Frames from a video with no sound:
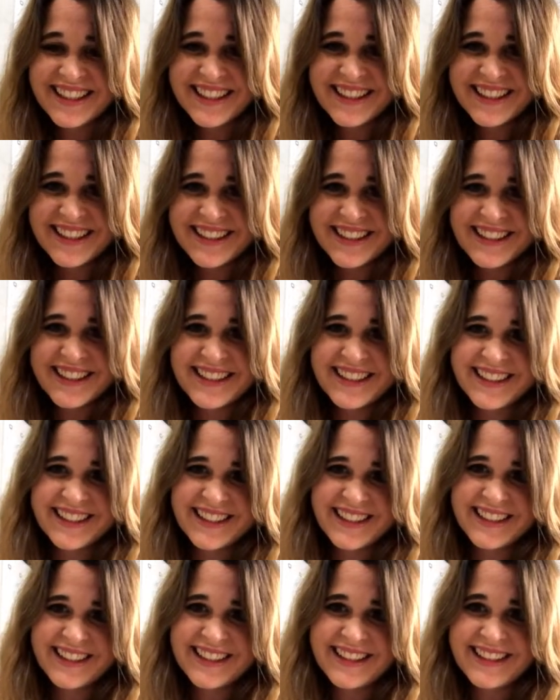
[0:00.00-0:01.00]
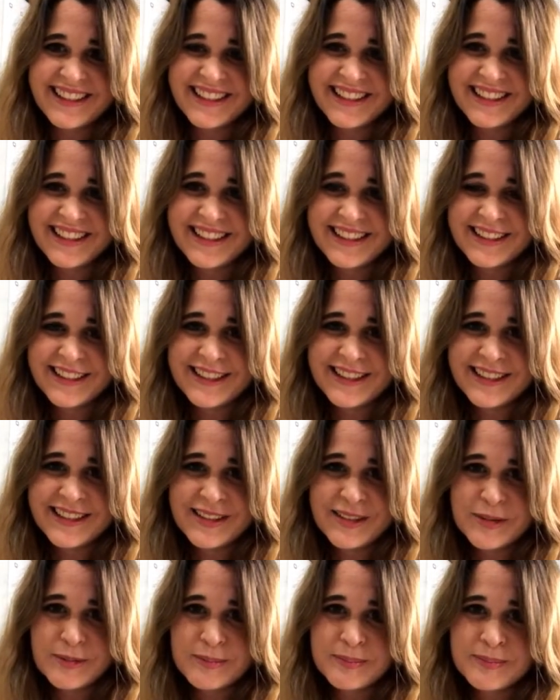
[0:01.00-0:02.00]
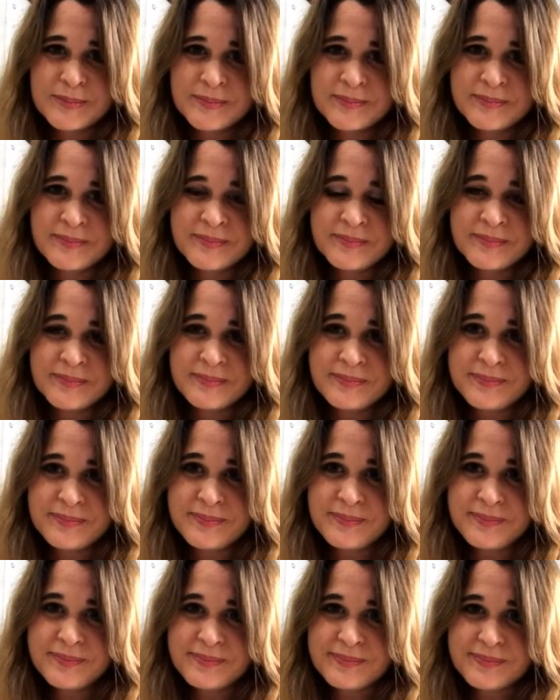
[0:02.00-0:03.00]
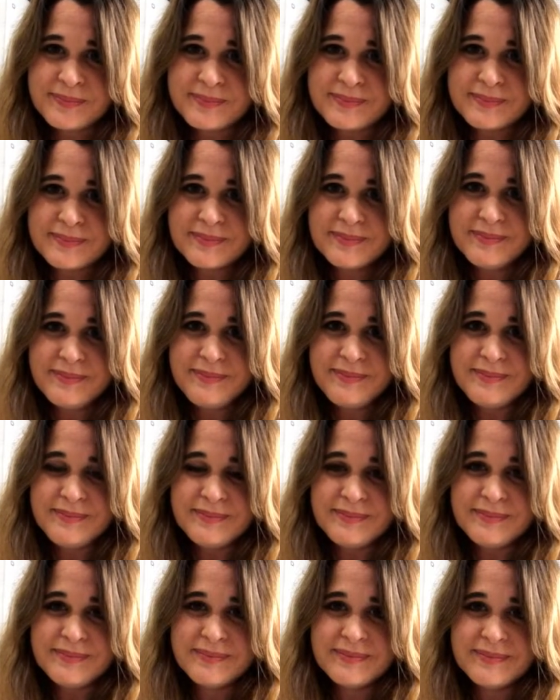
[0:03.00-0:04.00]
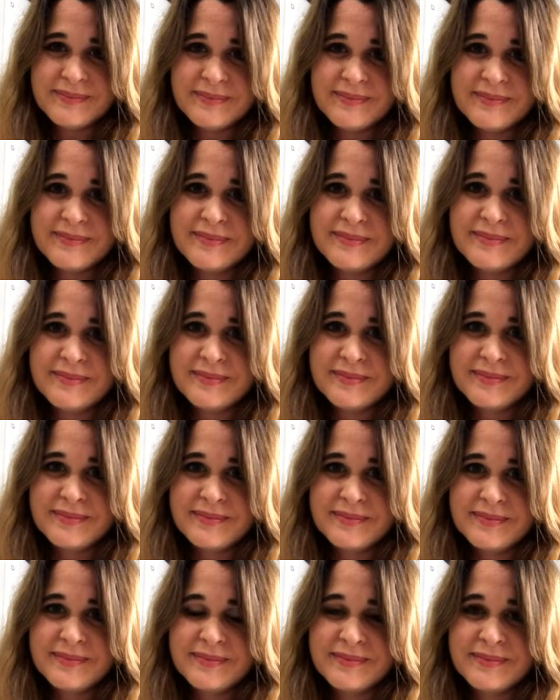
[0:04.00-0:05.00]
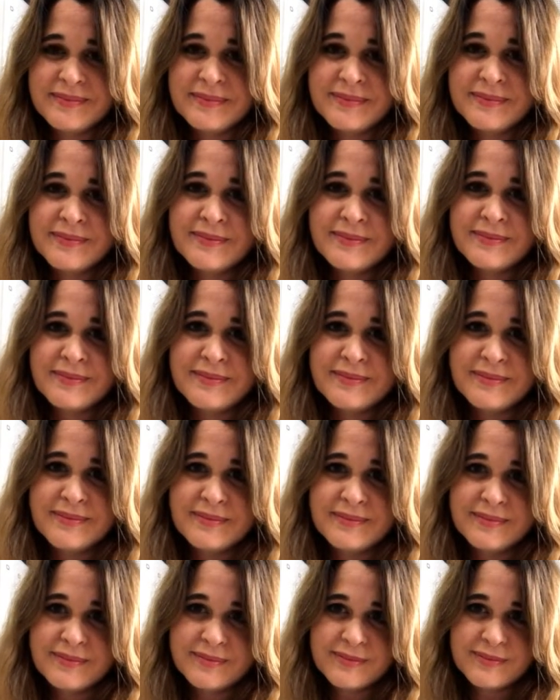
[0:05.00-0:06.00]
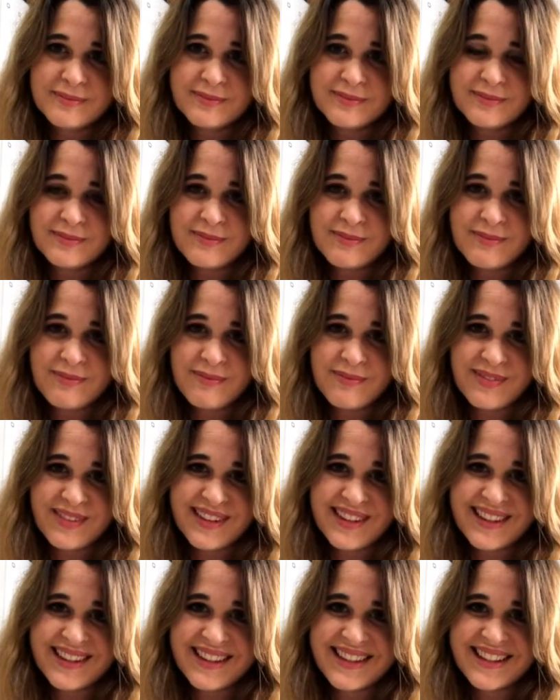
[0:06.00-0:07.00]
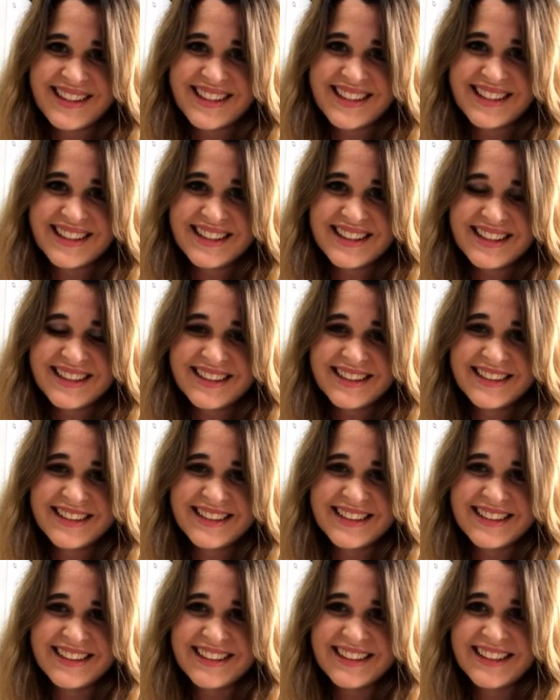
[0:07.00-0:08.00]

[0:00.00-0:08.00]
No words are spoken by the person on screen.